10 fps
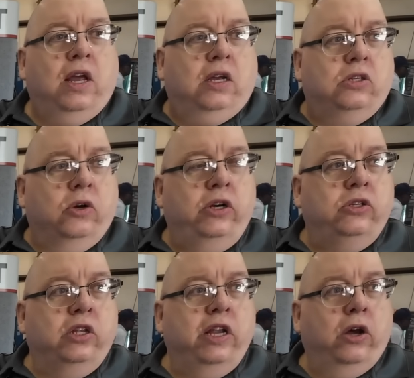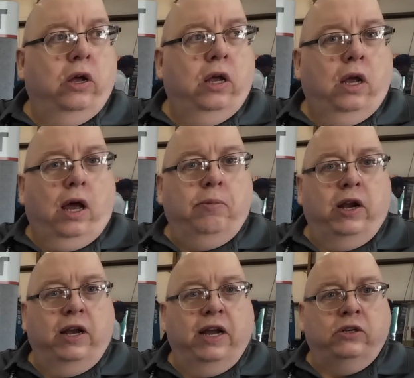So here's the deal. I'm going
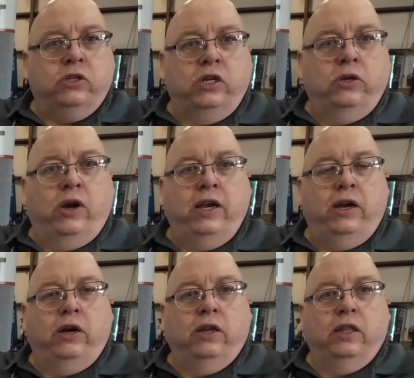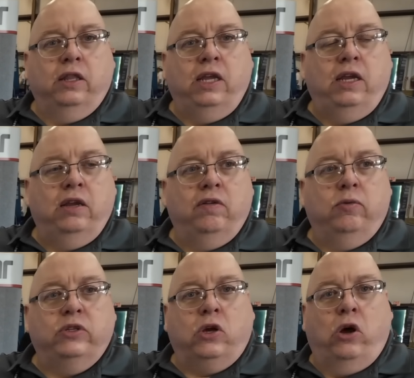to announce to you right here
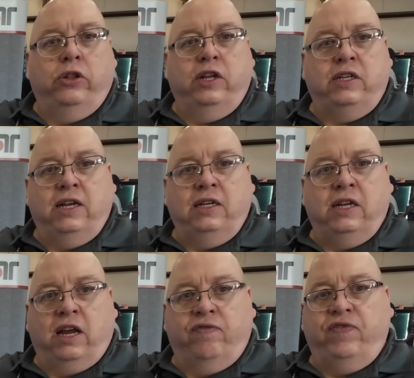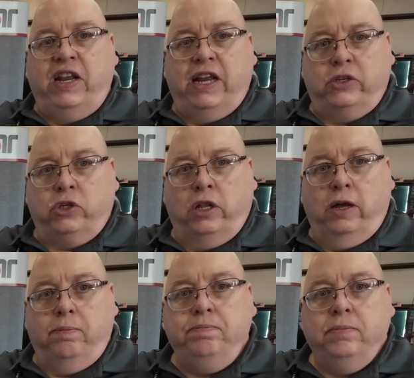what's called the Ten-Tec Phoenix
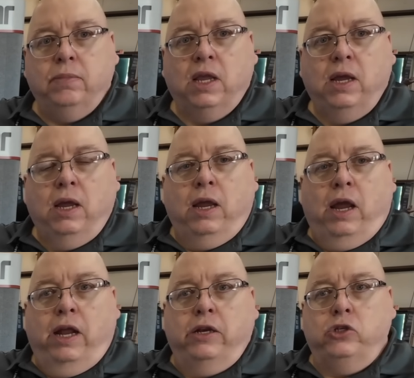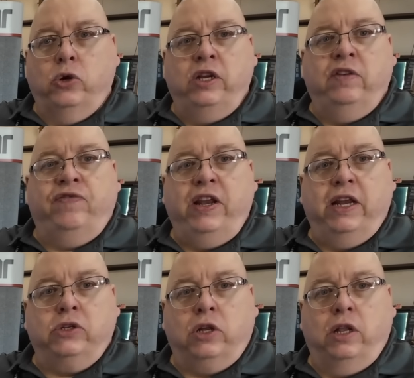Club. And to join the
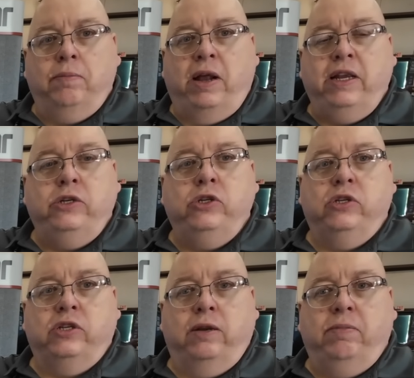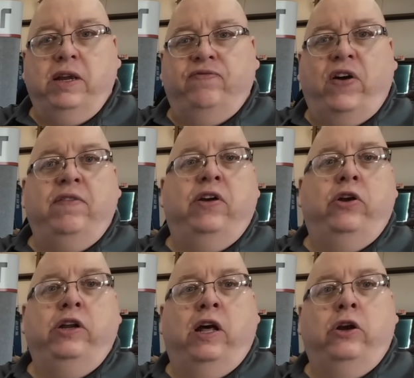Phoenix Club, I need you to send me a
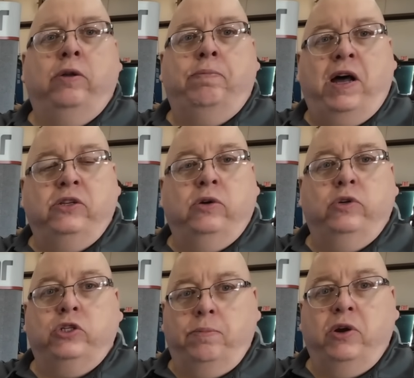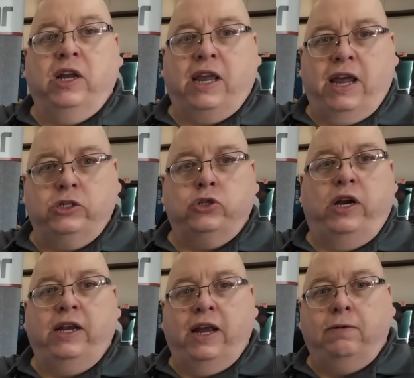$500 deposit, which I'm going to cash
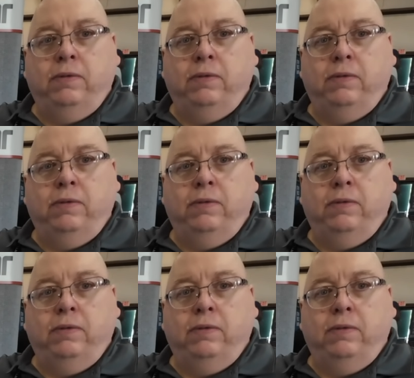right now.